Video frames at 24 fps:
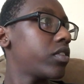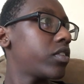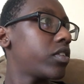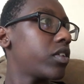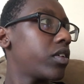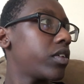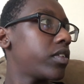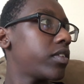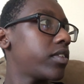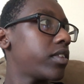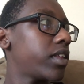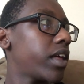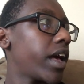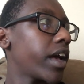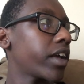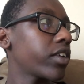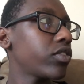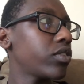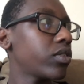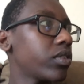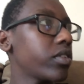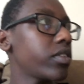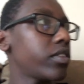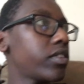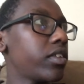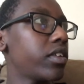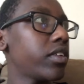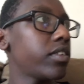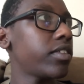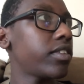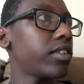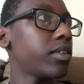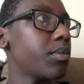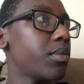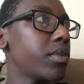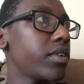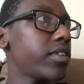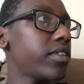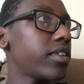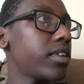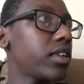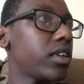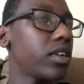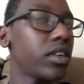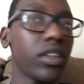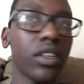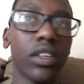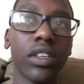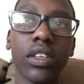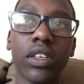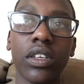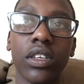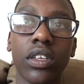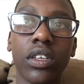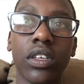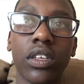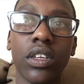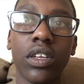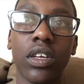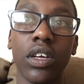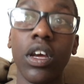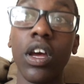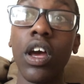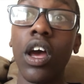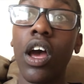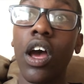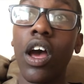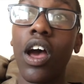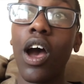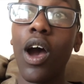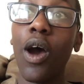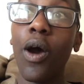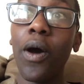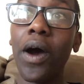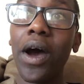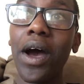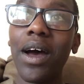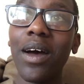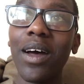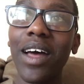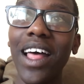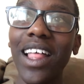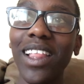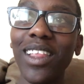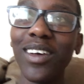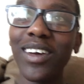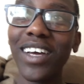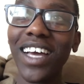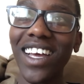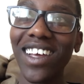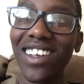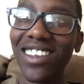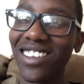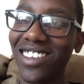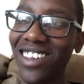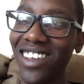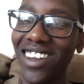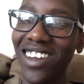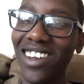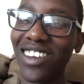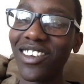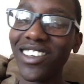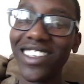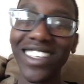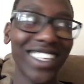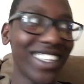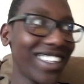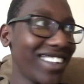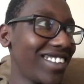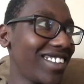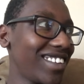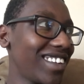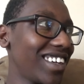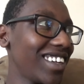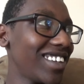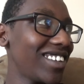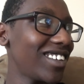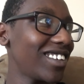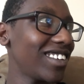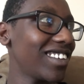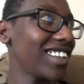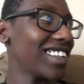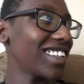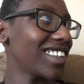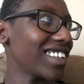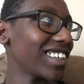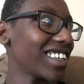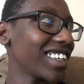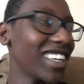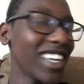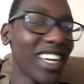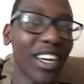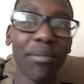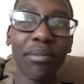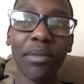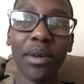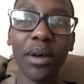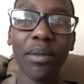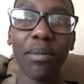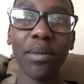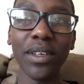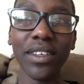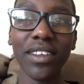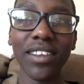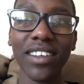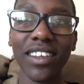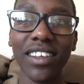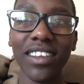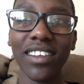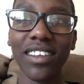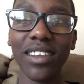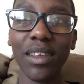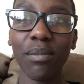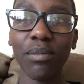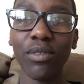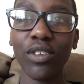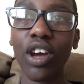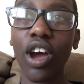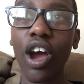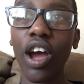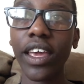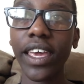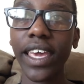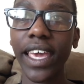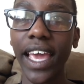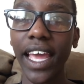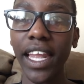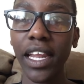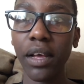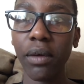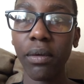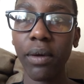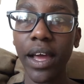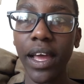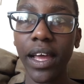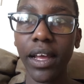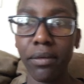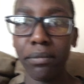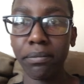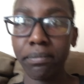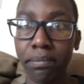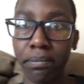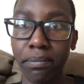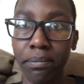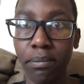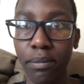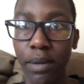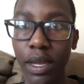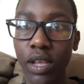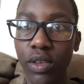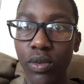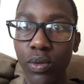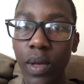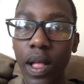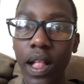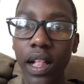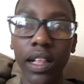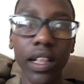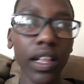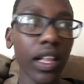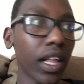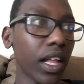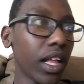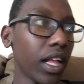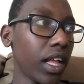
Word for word: So it's the actual system, isn't it? Oh, uh, hello guys. I didn't realize that I turned on the camera, but since I'm talking anyway, might as well.